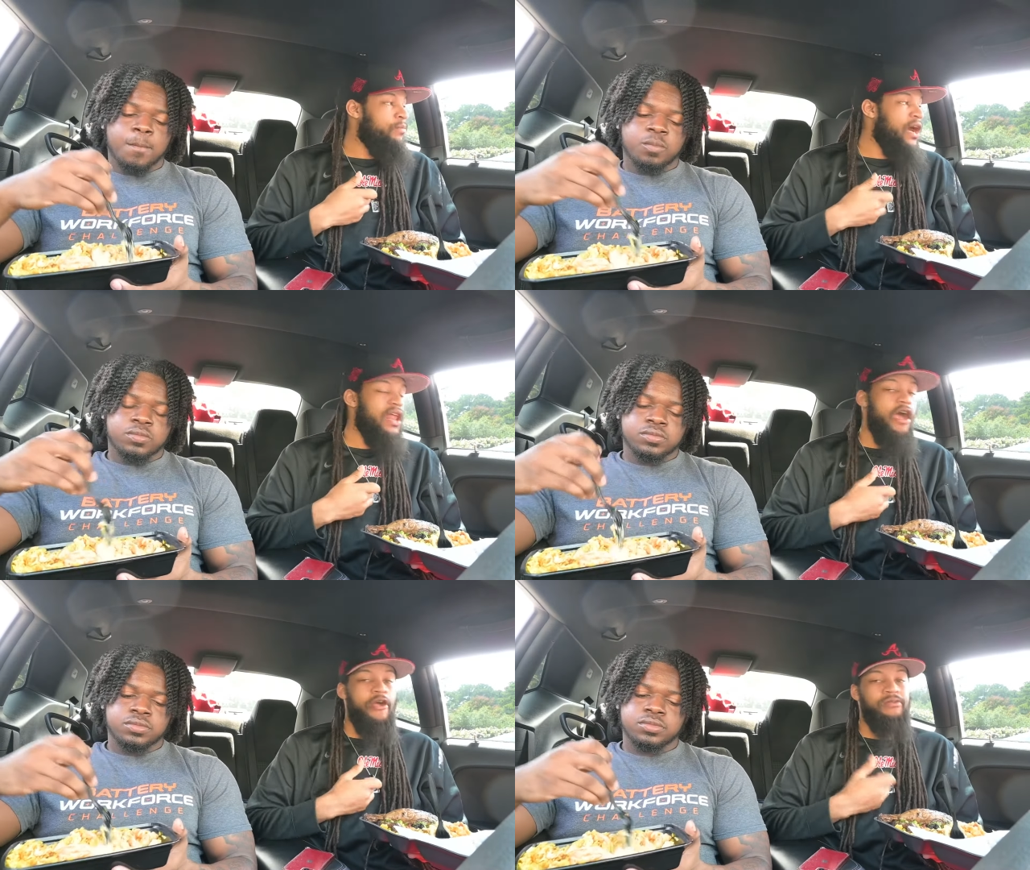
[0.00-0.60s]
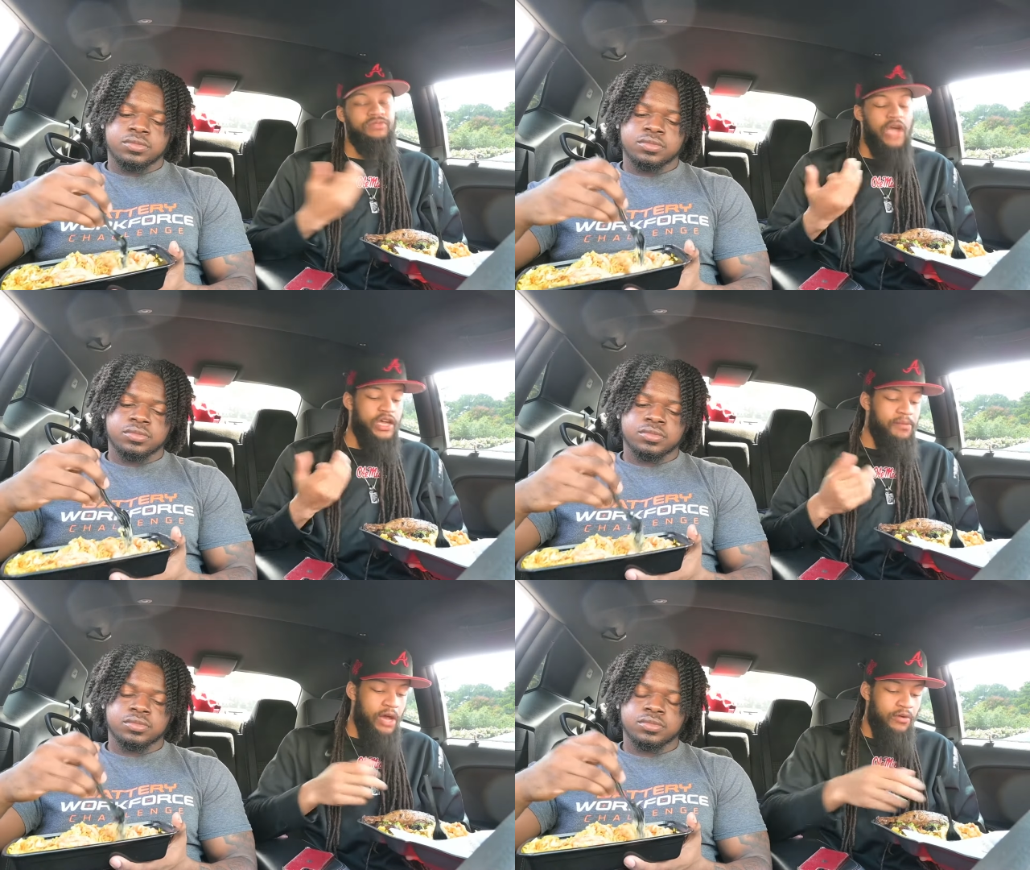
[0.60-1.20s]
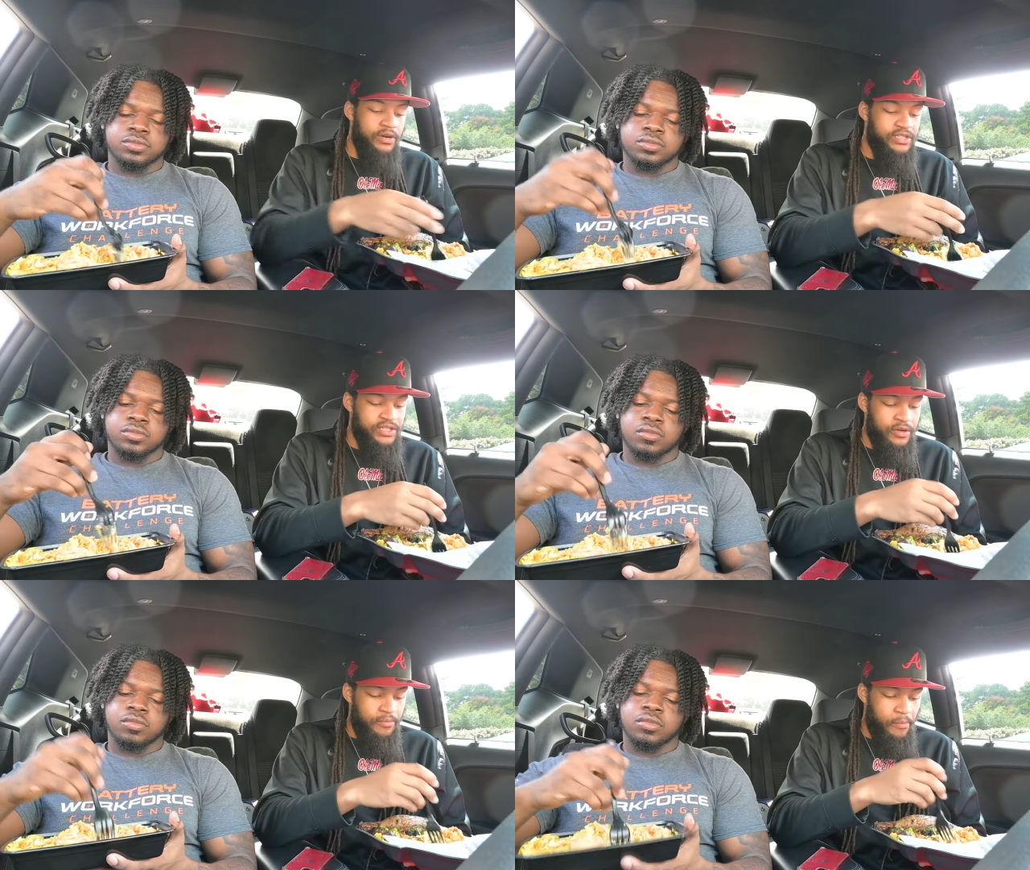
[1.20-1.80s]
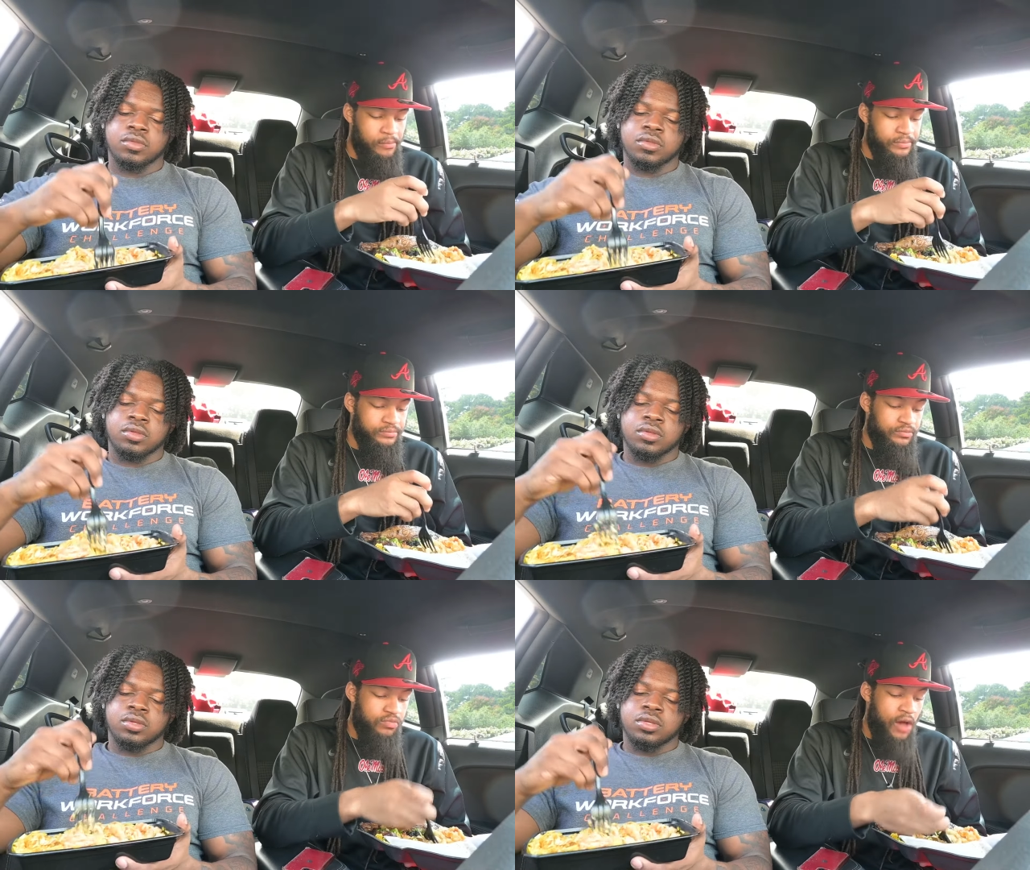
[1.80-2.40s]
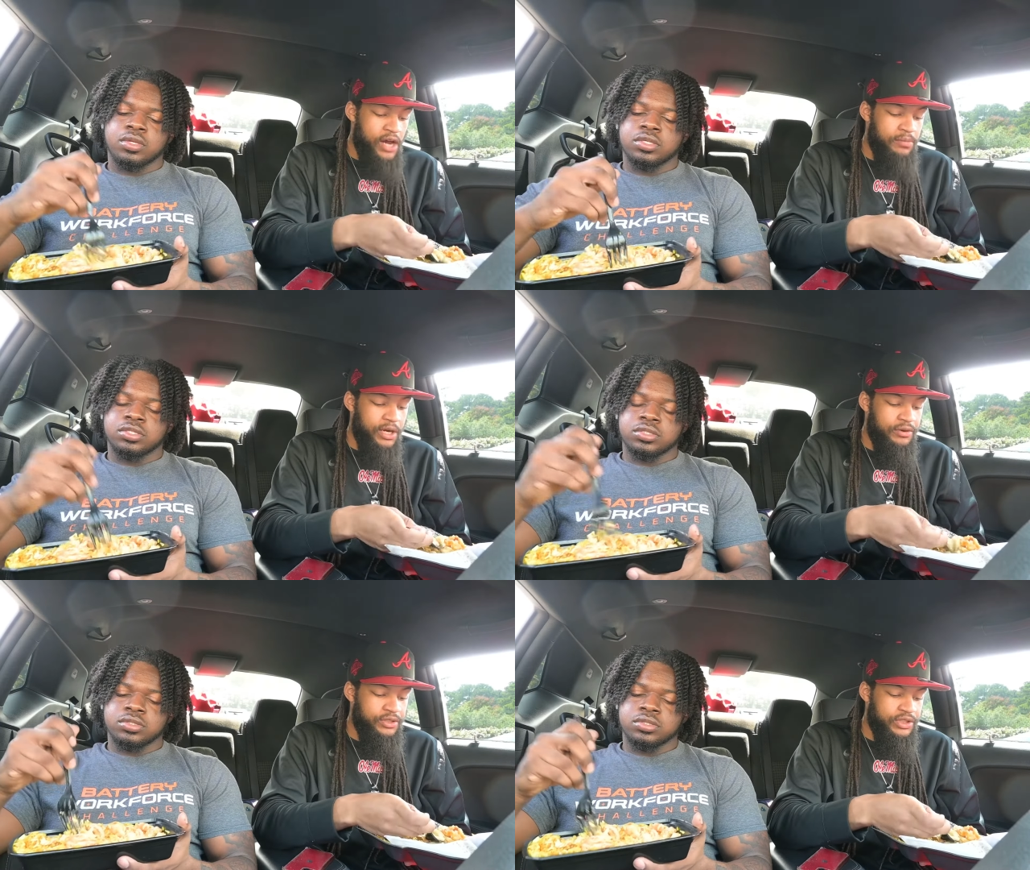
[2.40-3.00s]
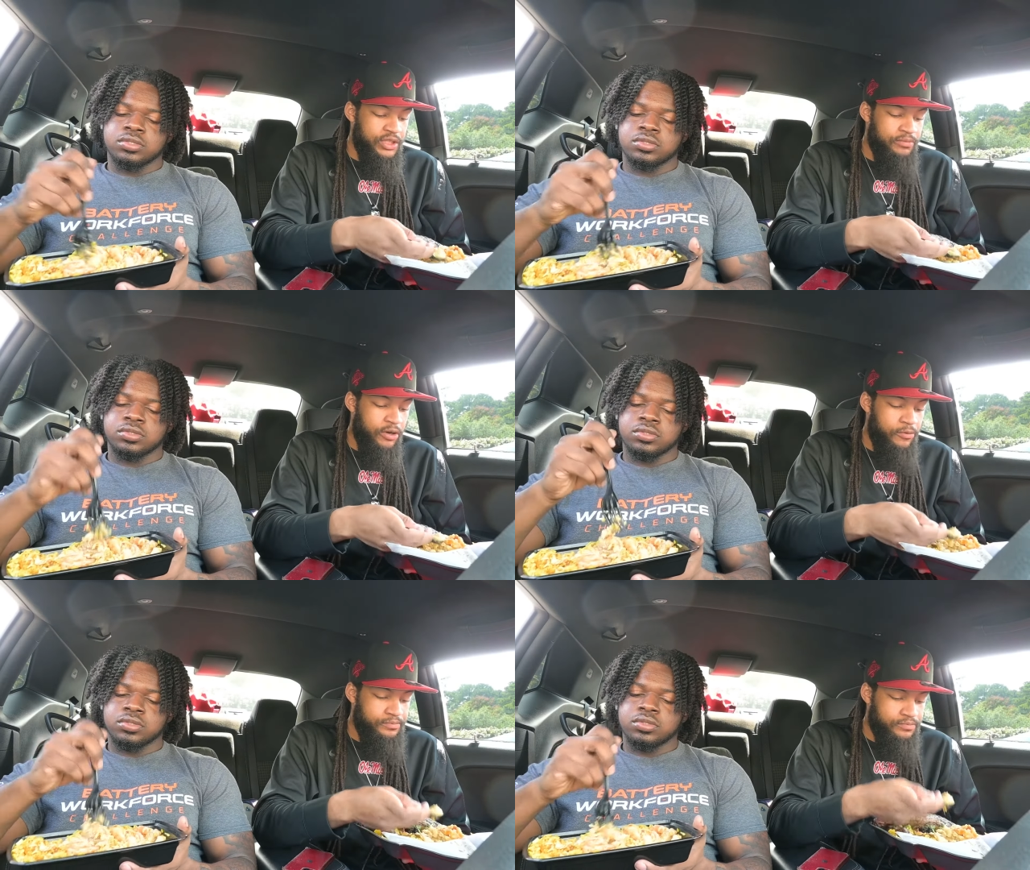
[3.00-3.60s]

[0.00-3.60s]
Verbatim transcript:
Speaker 1: my liking. I get a macaroni and I get macaroni and though.